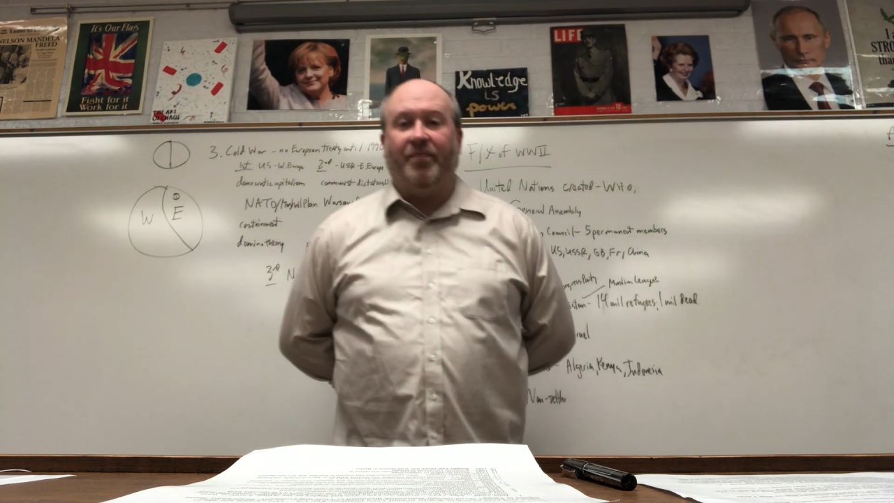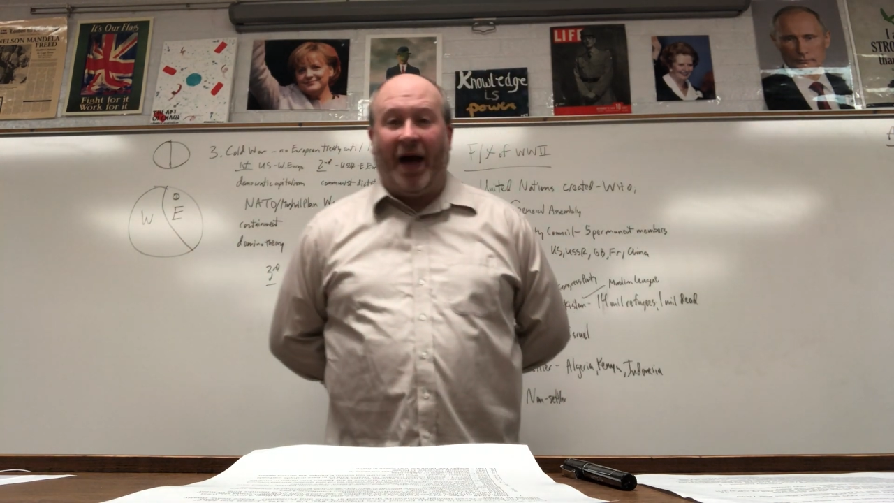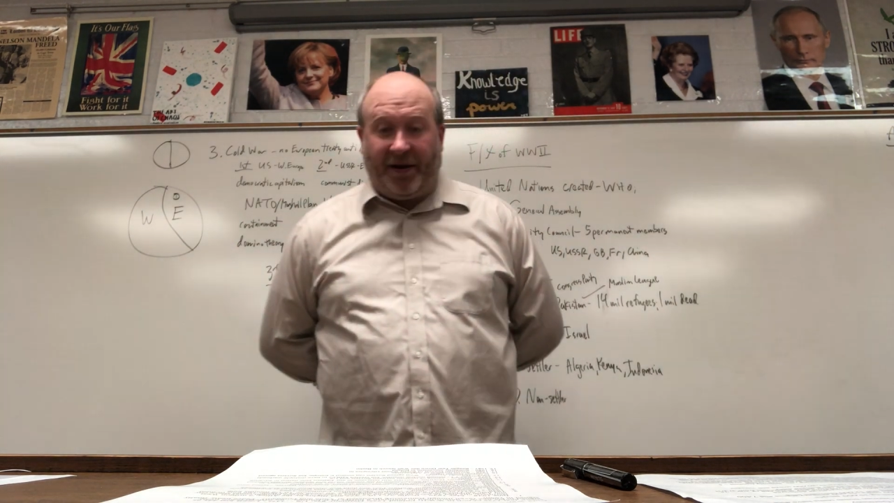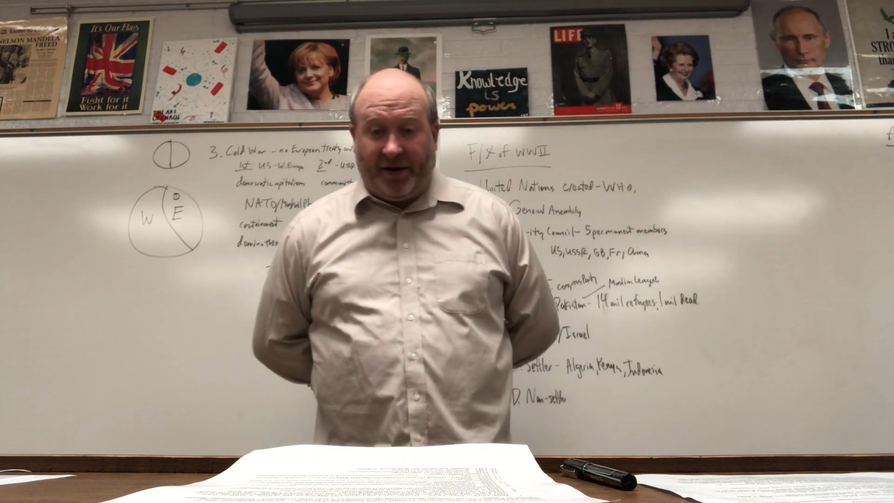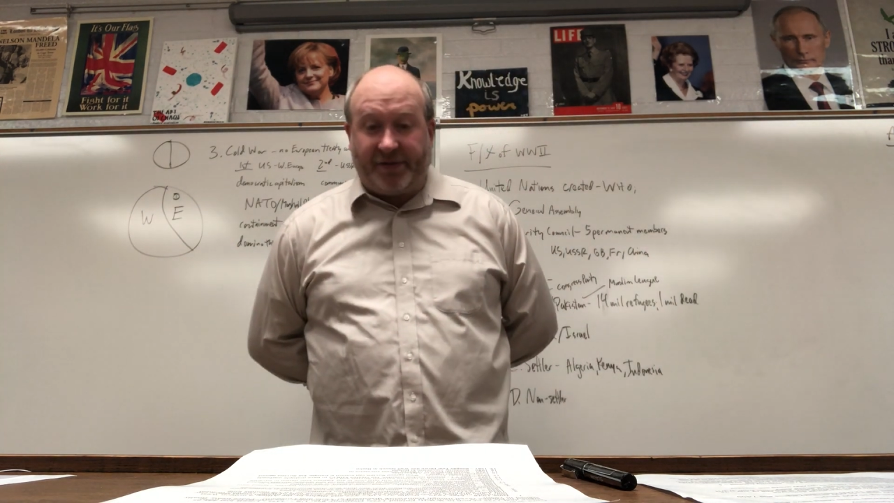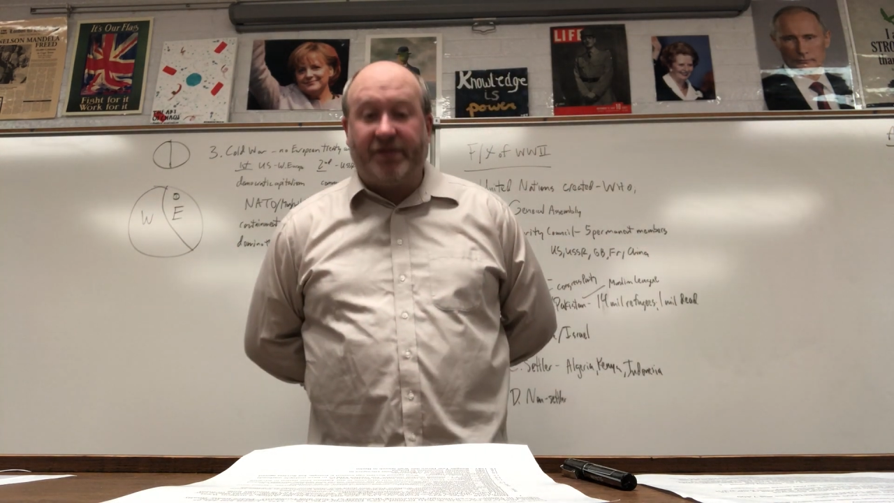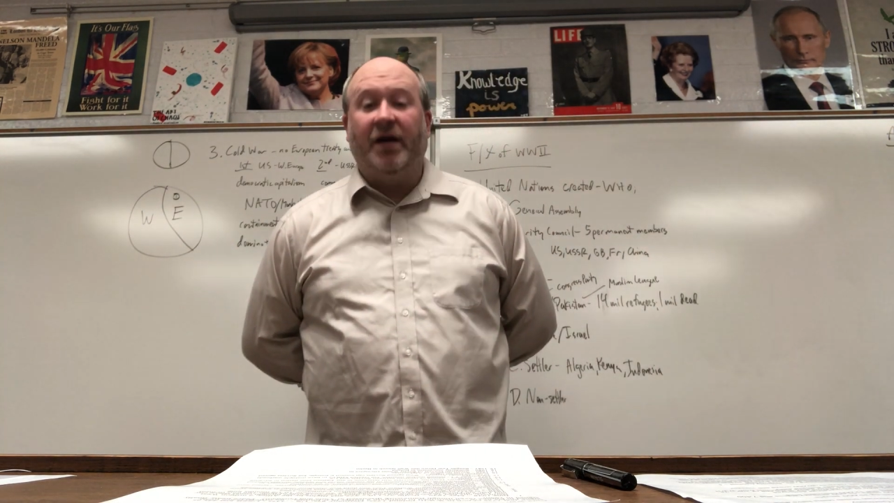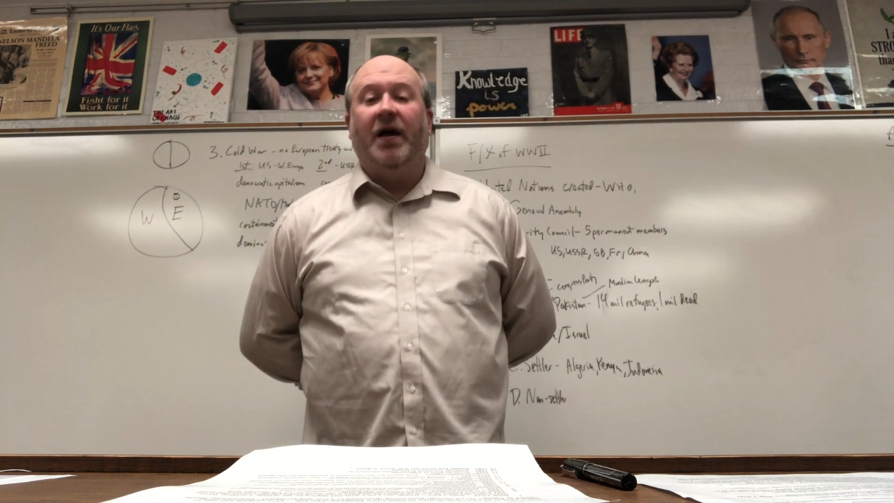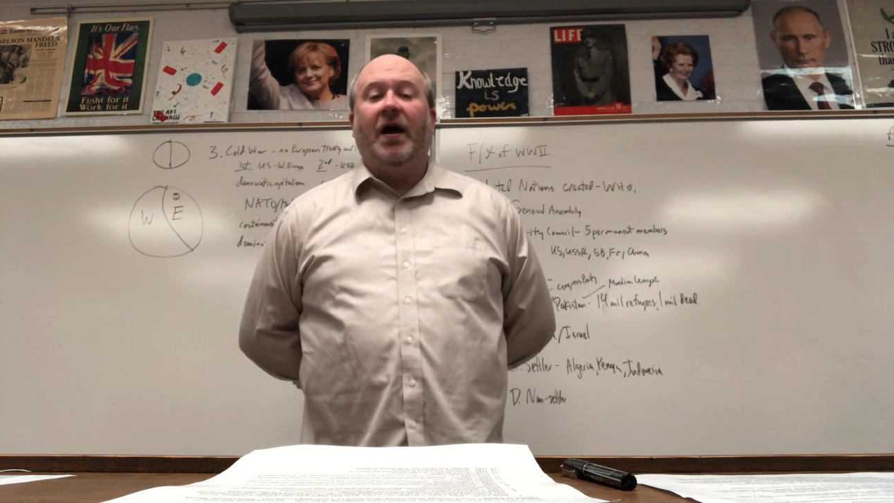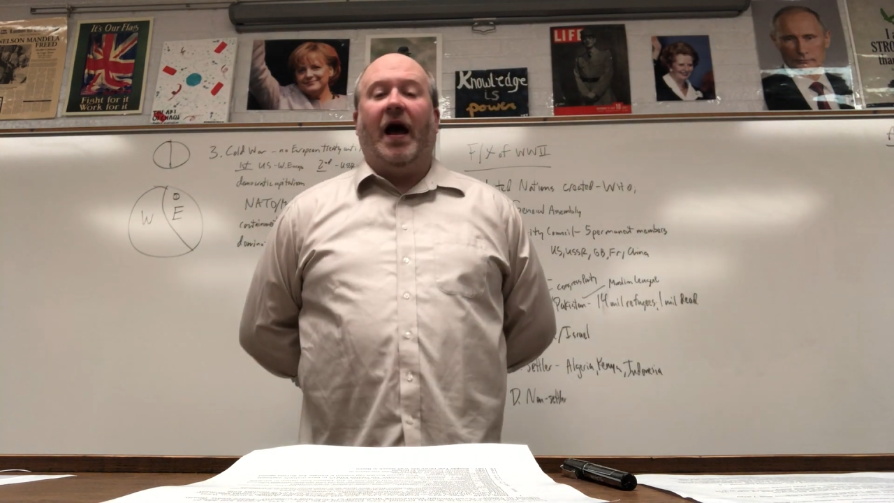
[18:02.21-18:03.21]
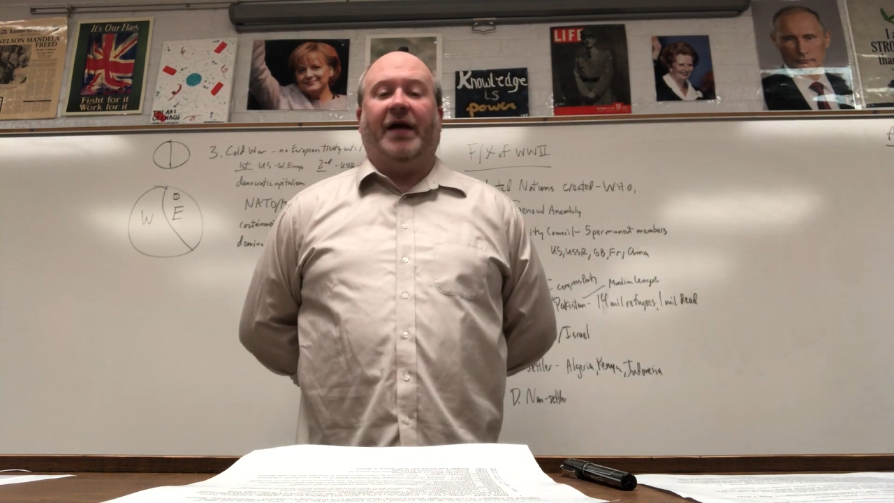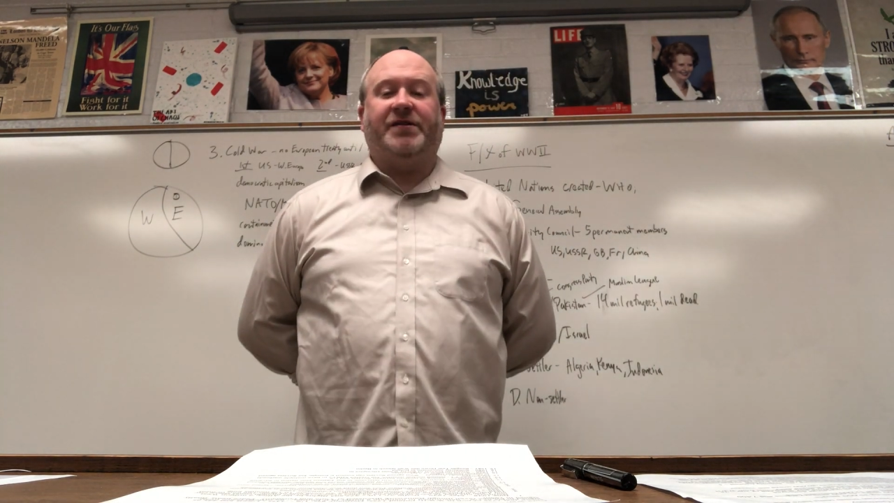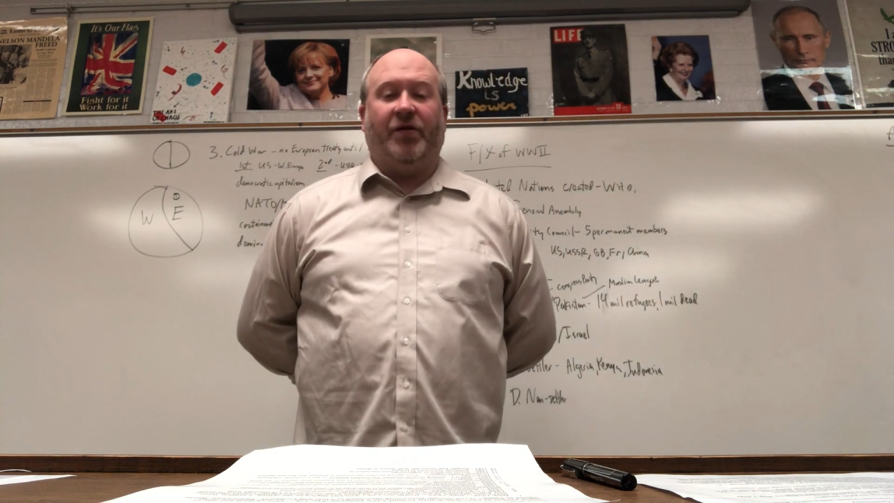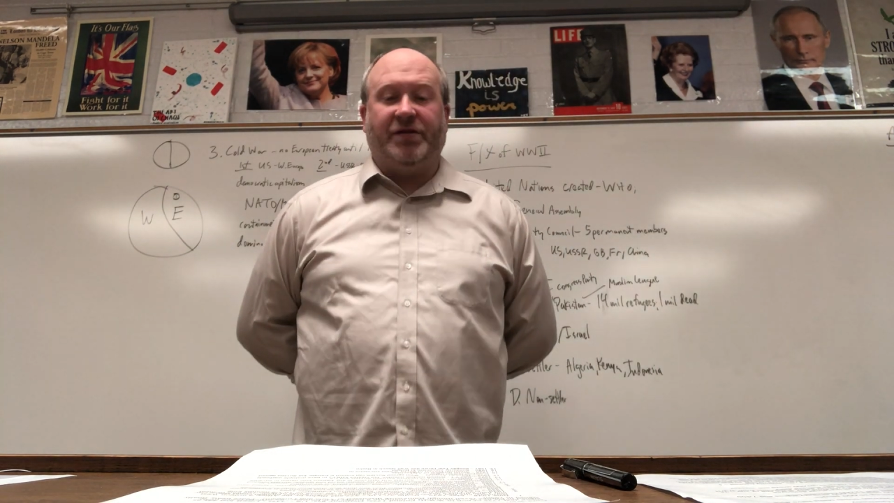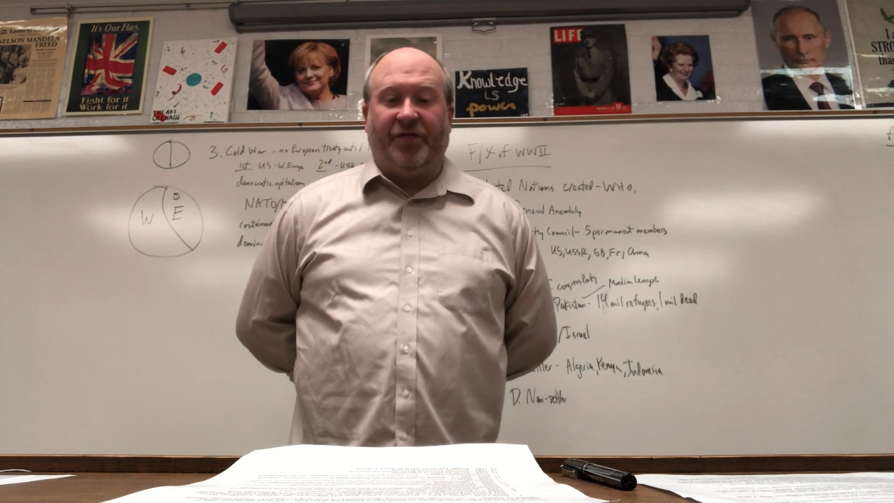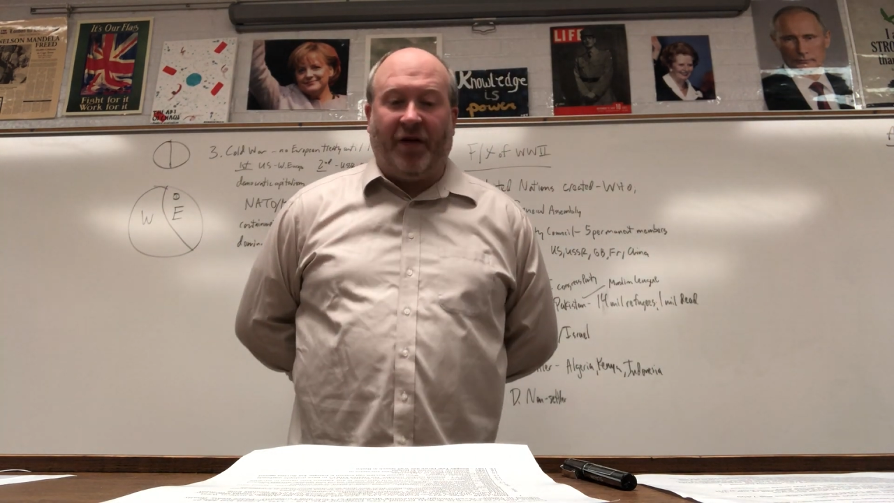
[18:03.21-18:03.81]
madness. And so it's a